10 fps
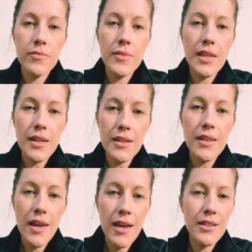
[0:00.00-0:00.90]
Get a
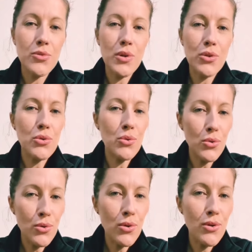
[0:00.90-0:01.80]
cage with
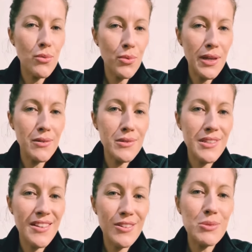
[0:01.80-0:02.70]
good wheels
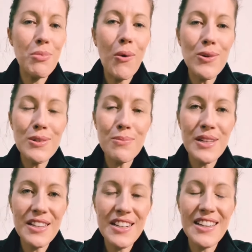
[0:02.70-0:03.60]
because
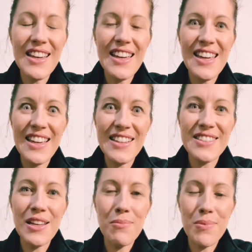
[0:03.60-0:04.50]
portability is
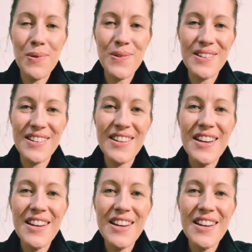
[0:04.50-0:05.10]
important.